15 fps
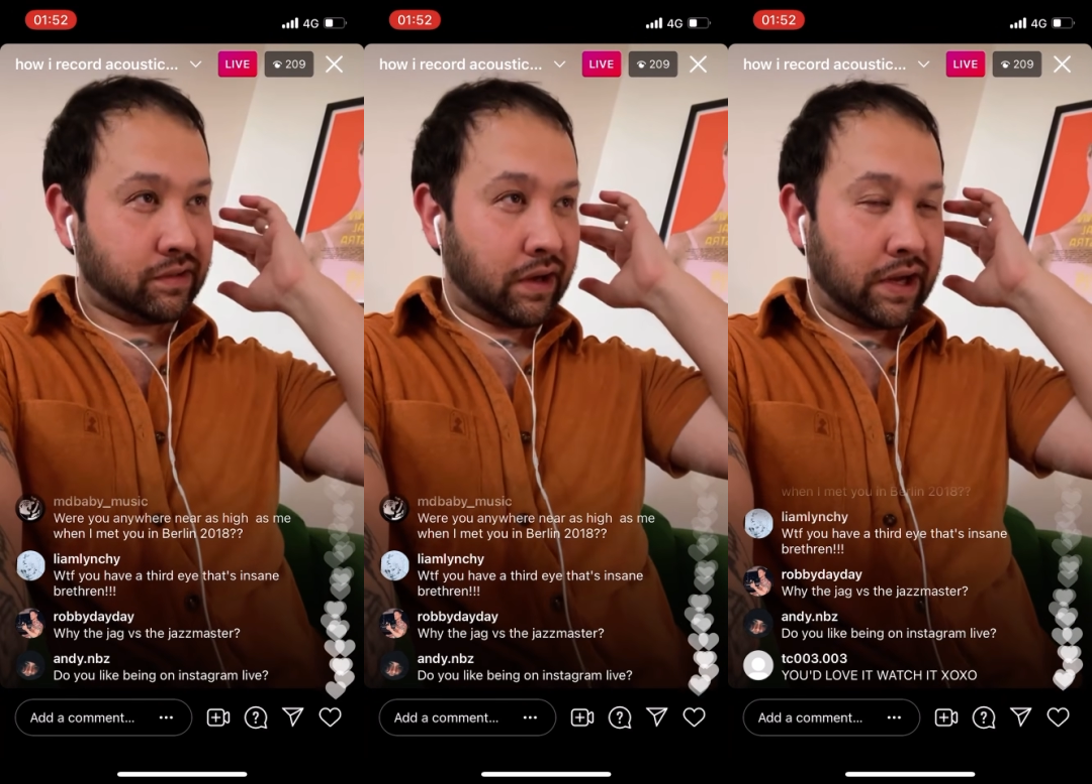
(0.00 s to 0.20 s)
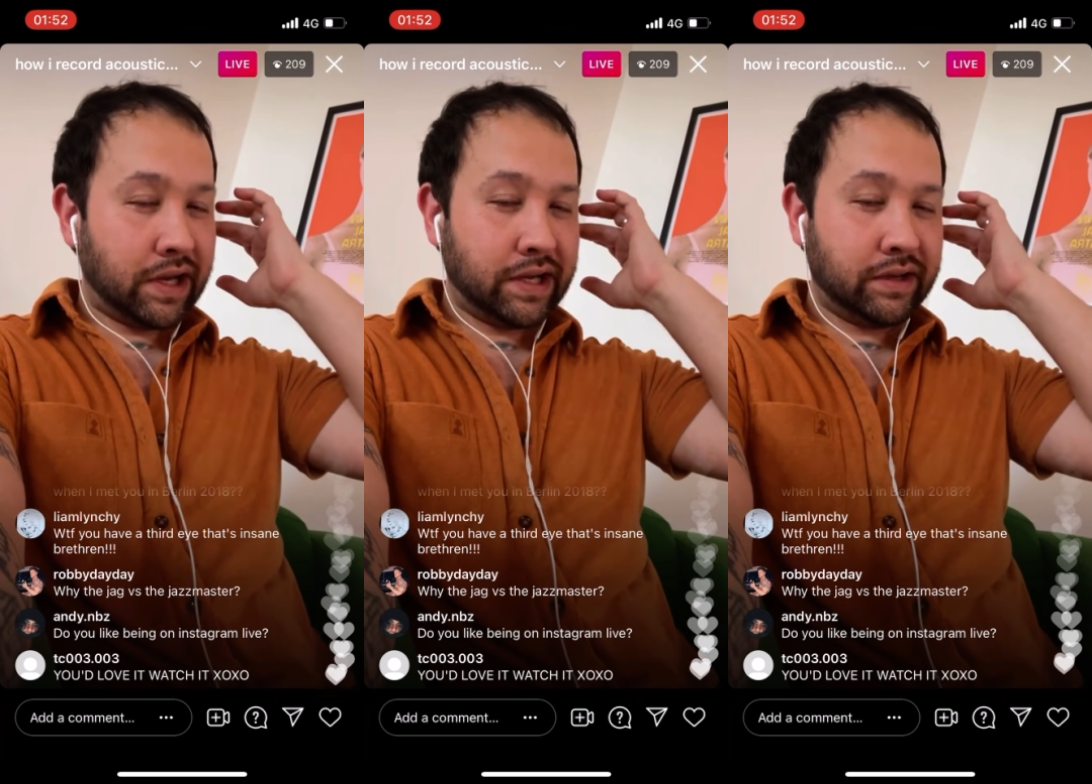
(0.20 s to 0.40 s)

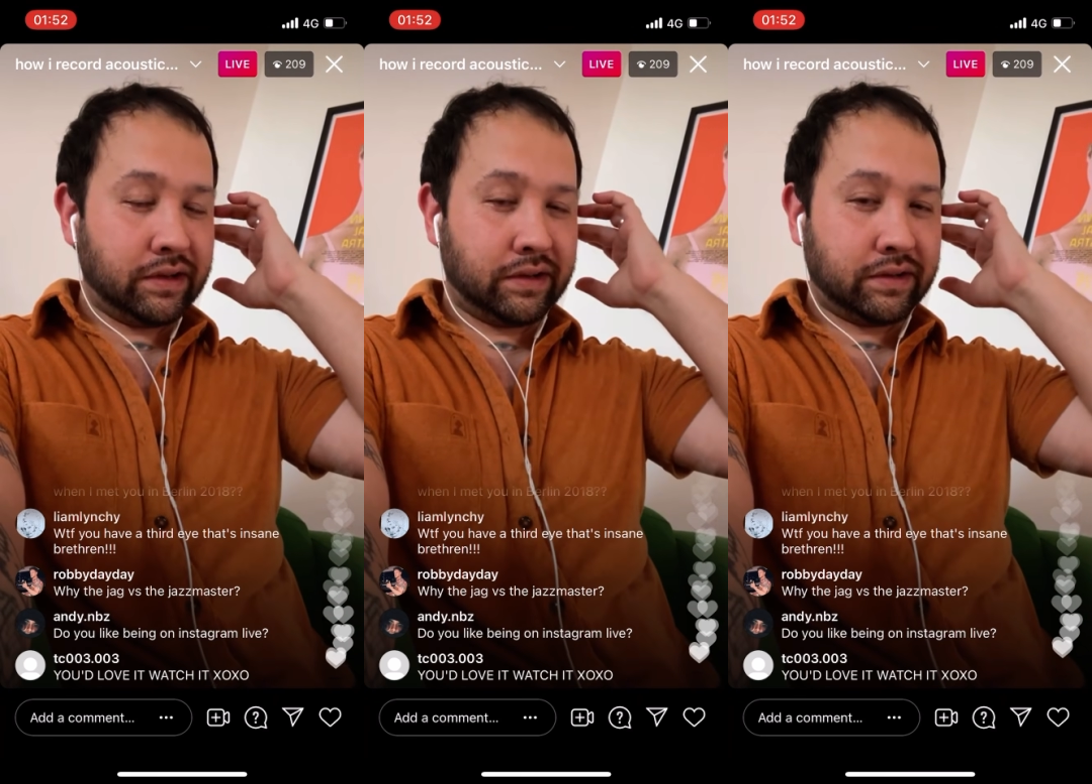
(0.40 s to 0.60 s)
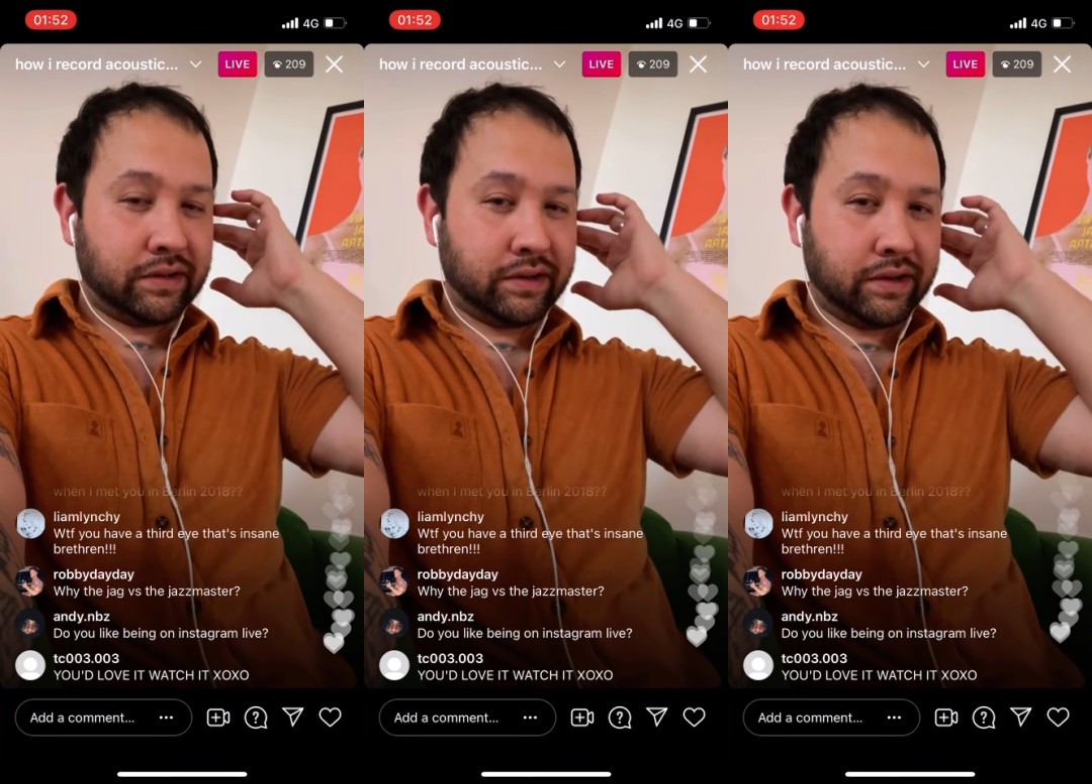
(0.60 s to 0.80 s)

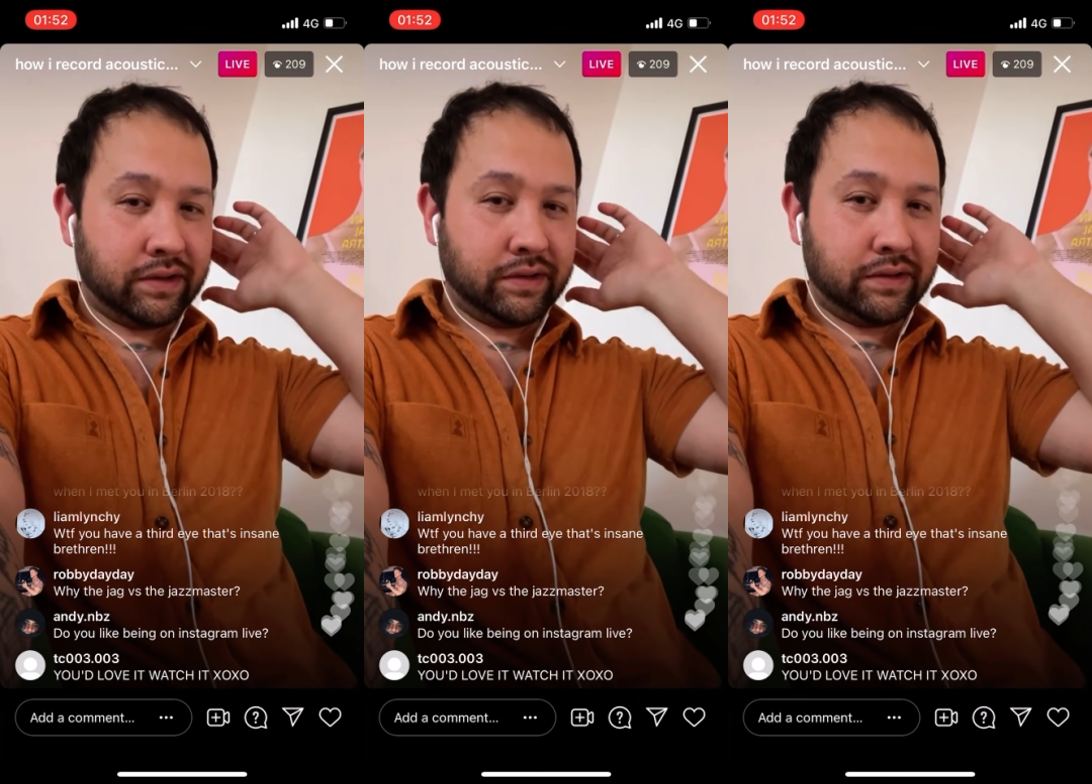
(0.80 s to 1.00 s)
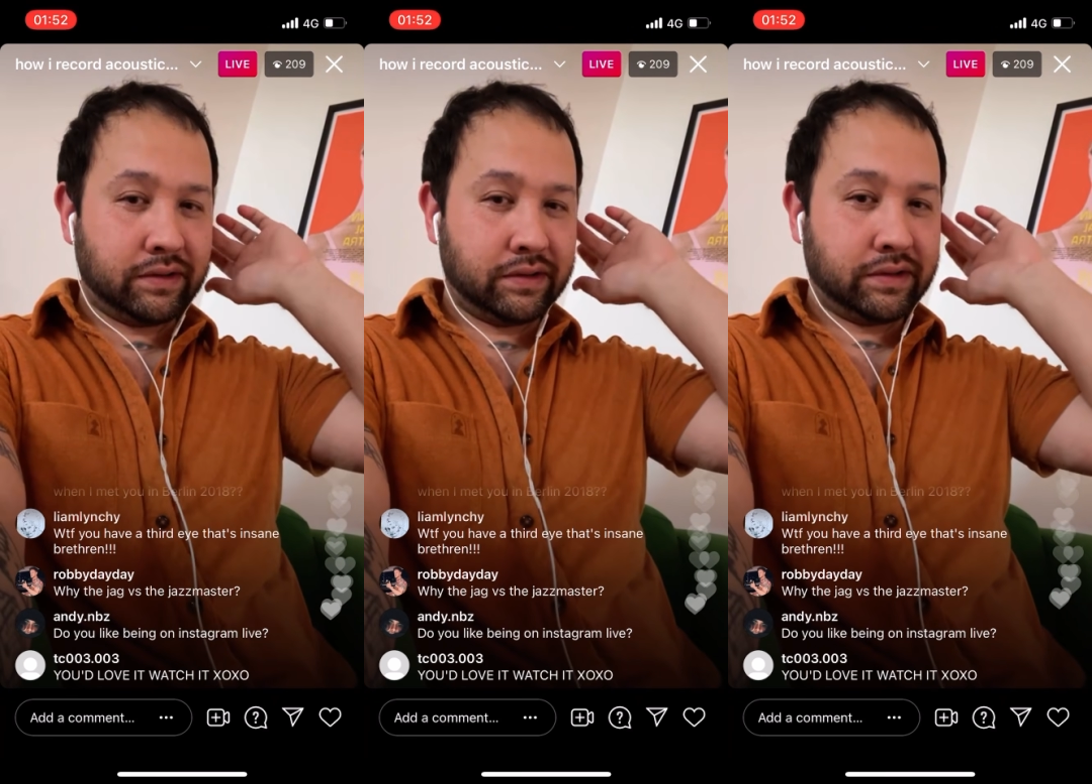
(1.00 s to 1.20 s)
die
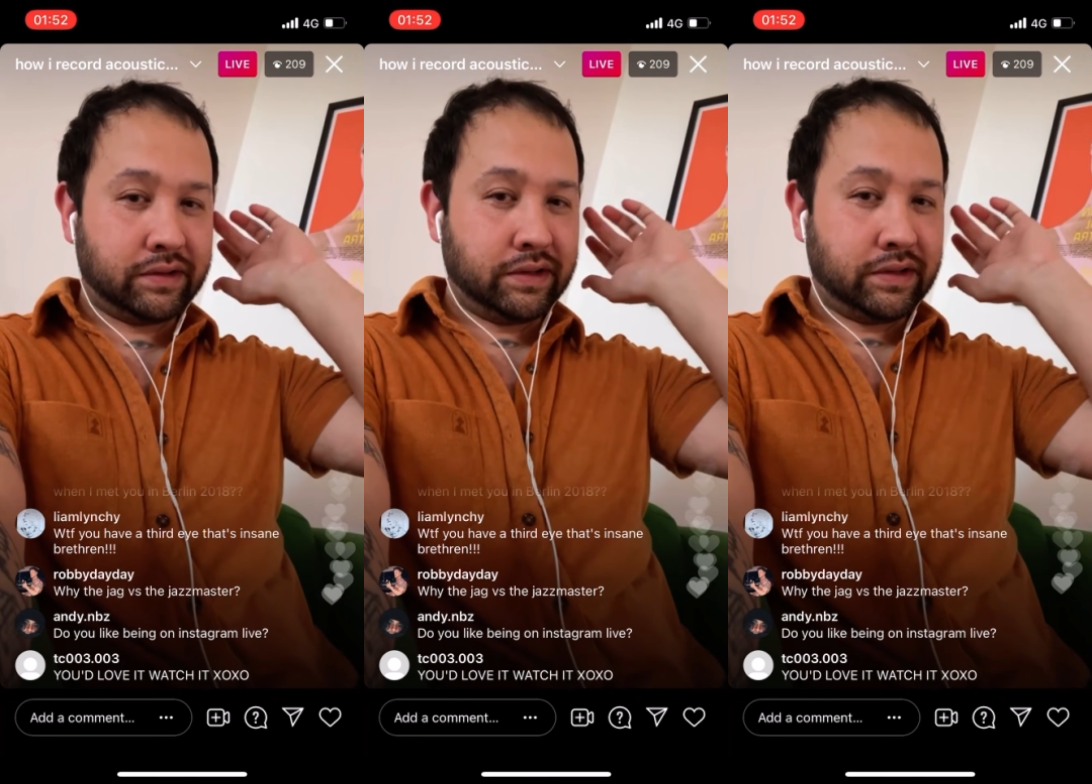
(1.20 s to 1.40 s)
though?